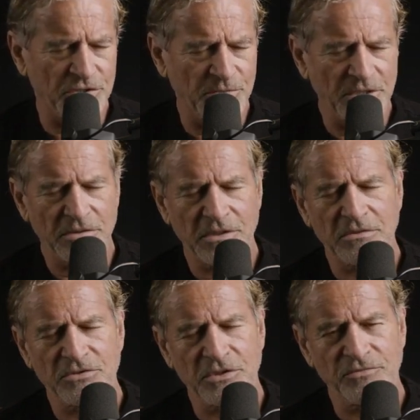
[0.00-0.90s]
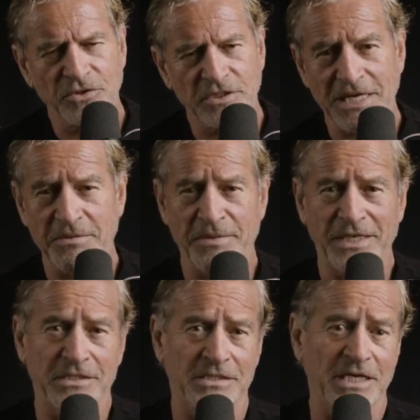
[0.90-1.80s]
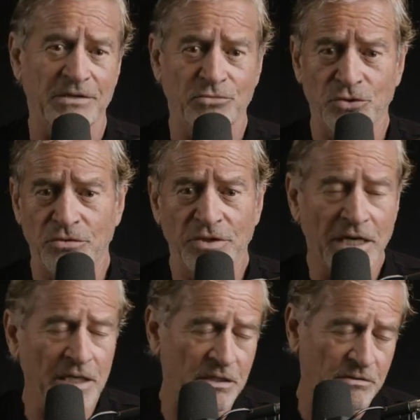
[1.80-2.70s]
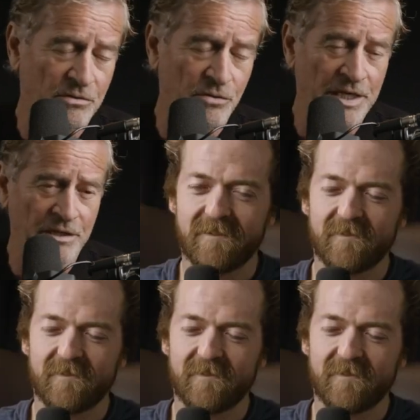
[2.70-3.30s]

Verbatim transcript: I mean, so if you could take me back to say when you were younger, Grant.